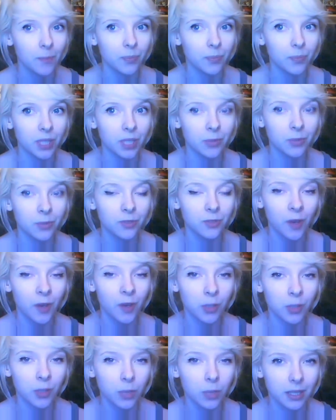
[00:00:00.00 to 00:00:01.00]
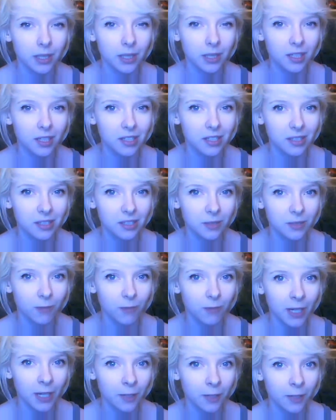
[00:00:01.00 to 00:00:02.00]
But he was very weak because he'd
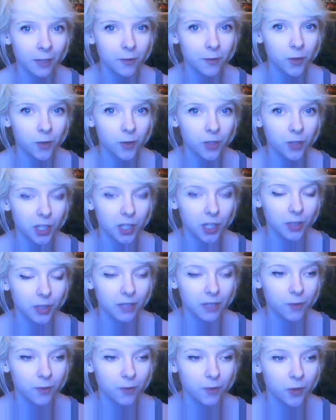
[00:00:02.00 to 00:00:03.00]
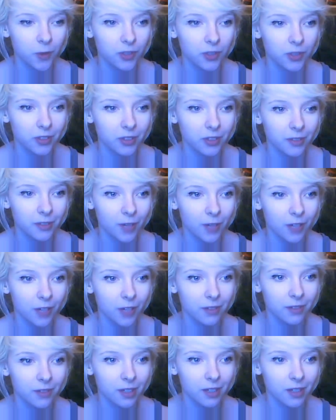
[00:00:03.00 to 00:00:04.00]
run out of food, and you need food to survive
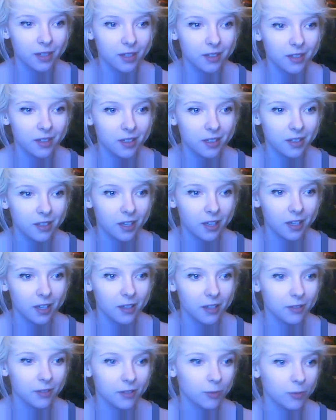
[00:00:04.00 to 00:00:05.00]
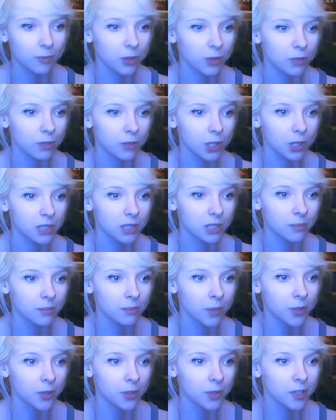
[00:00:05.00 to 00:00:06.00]
in that, with the realism
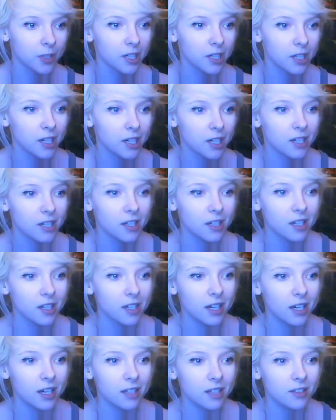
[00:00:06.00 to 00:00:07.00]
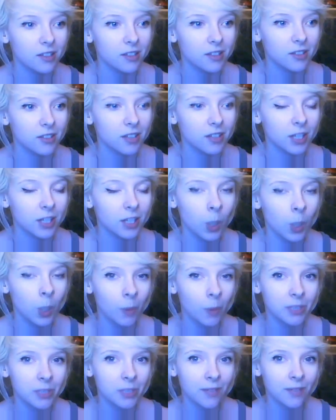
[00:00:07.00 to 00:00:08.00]
mod. And no one
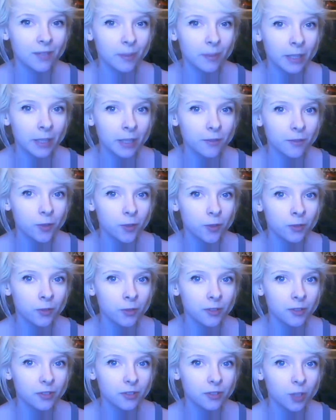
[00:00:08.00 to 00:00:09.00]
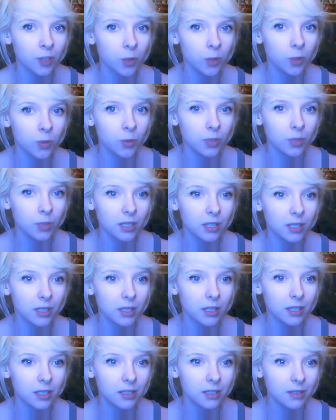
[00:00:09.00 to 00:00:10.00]
was giving him any food, so
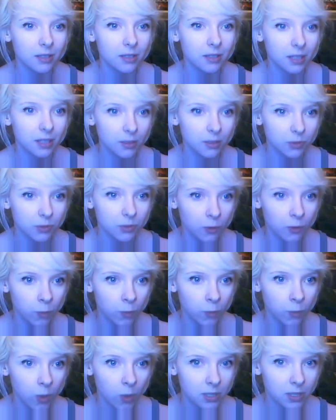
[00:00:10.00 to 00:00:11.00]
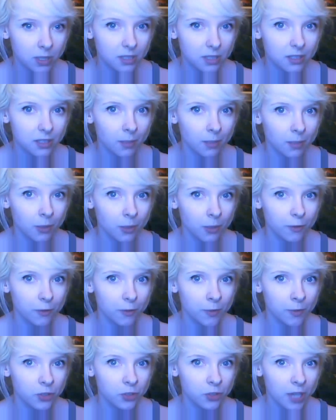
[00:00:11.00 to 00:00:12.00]
he sort of watched someone from
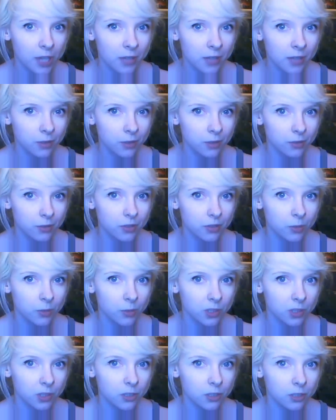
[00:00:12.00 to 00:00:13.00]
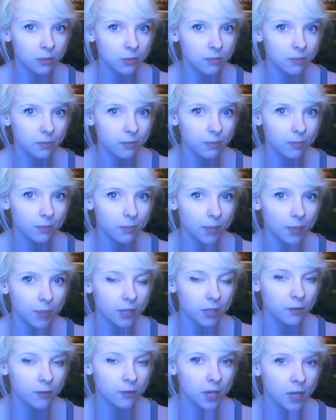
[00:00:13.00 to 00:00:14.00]
the shadows. He watched them by
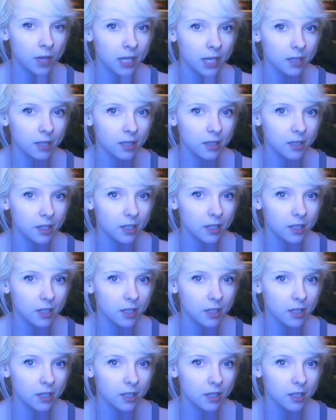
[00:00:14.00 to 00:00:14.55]
the fire,